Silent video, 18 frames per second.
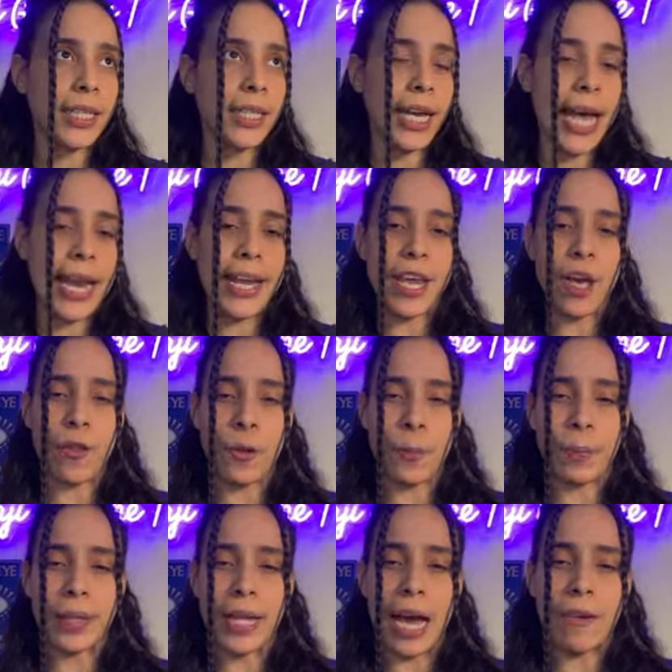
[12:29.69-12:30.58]
any
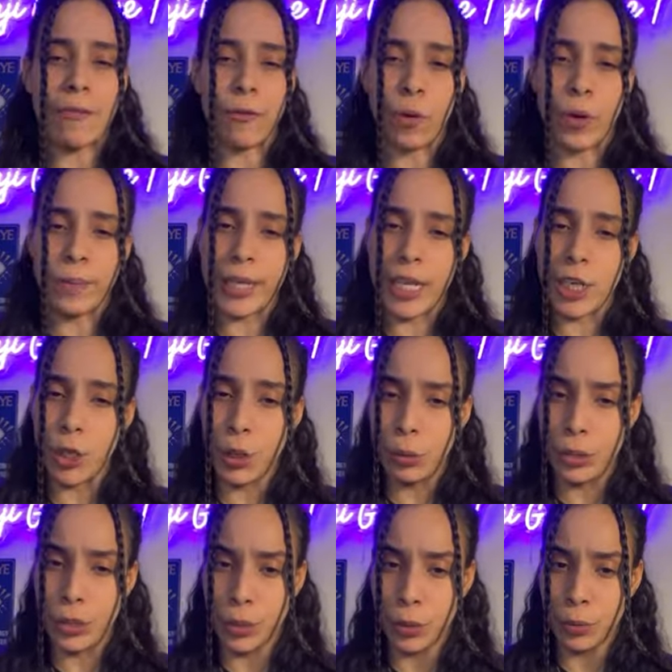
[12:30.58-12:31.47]
other platform than
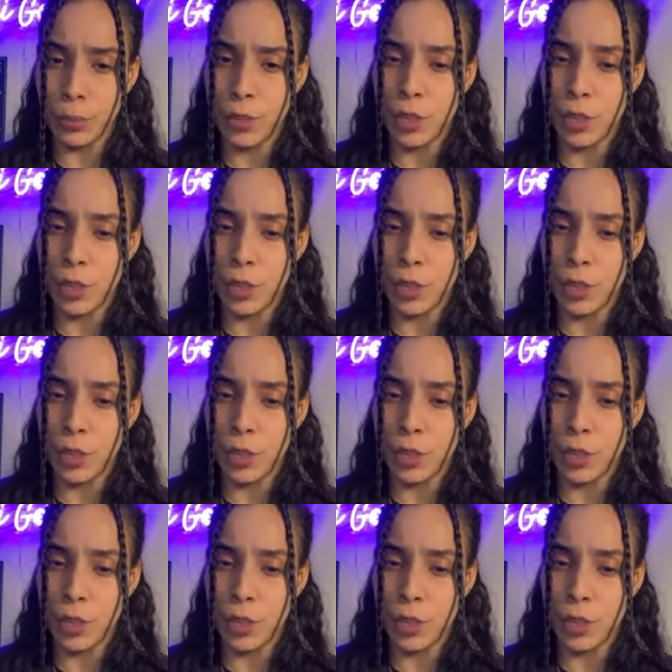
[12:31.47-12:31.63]
YouTube.